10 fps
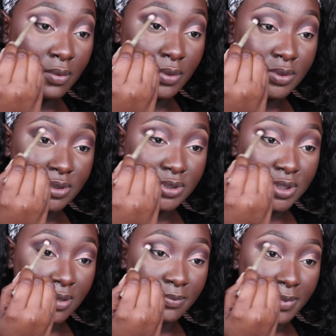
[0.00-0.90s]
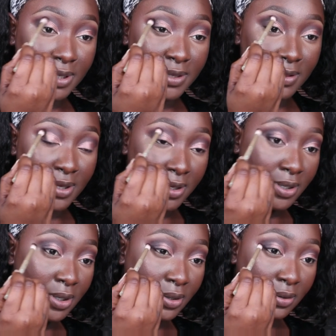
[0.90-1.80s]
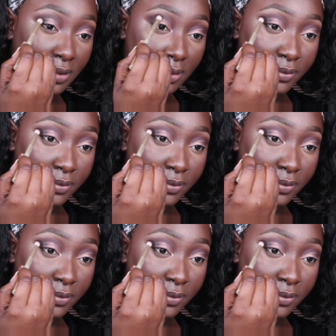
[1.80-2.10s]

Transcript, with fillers: and just like blend that in,